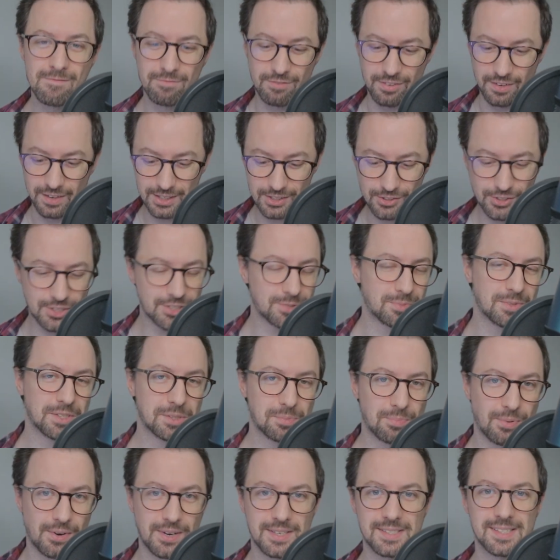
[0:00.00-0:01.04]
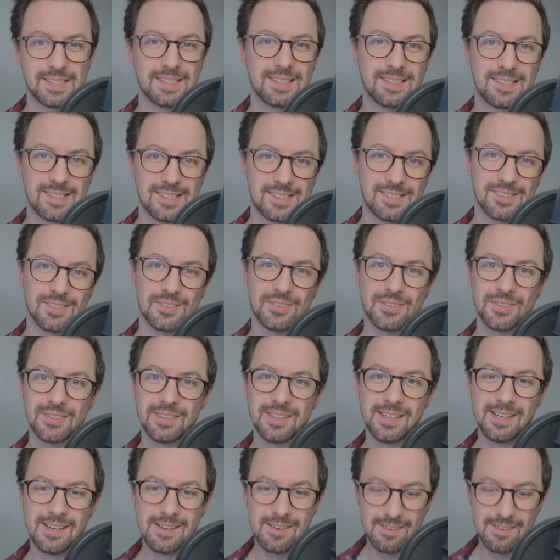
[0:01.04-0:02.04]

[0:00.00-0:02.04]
for Christmas presents, or